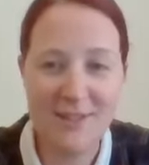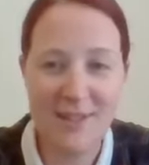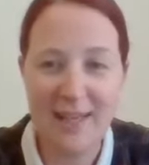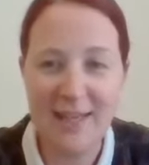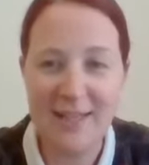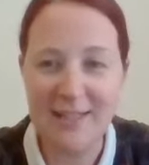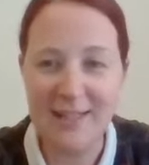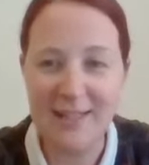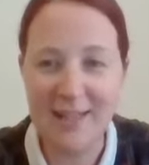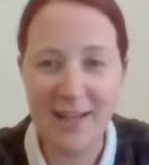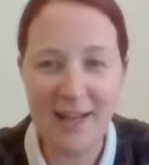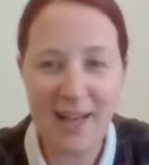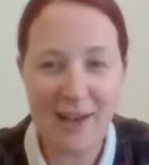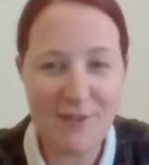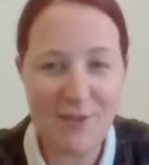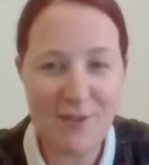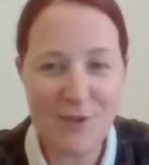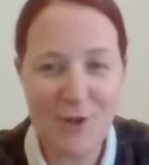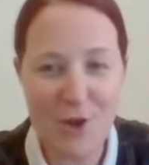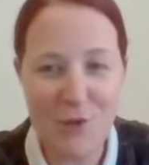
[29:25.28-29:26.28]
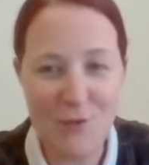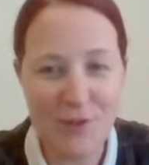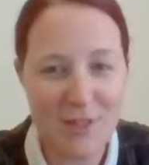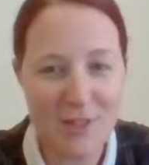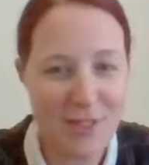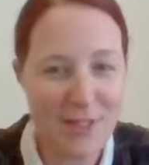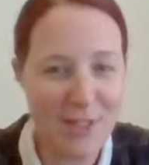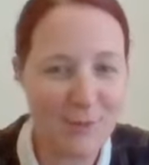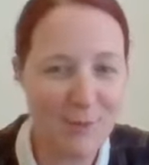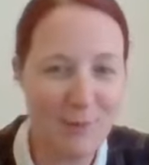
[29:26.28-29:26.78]
thing, and I have this
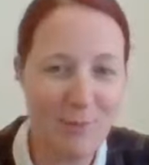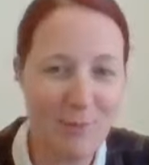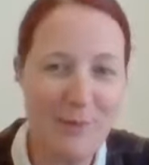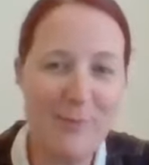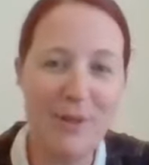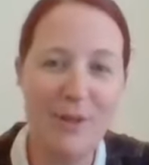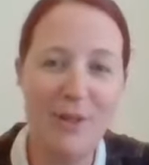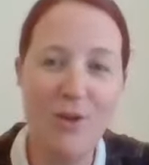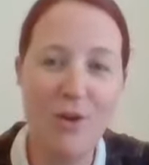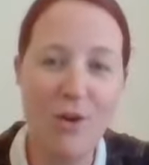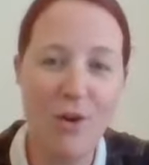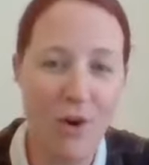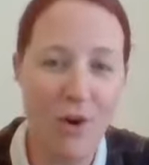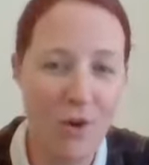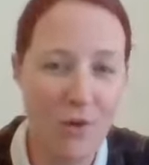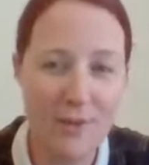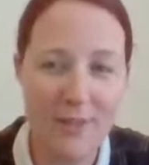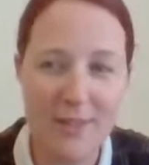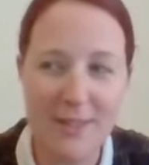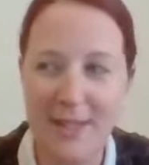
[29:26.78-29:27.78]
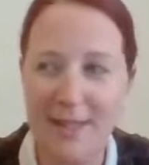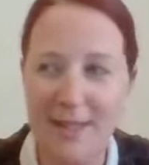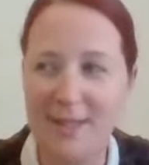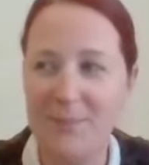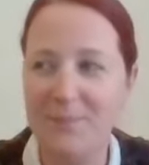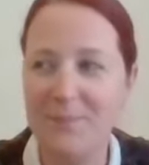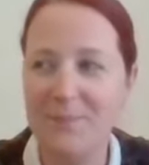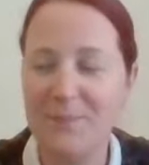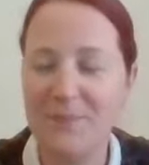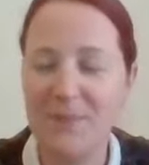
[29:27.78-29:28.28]
conversation with people all the time.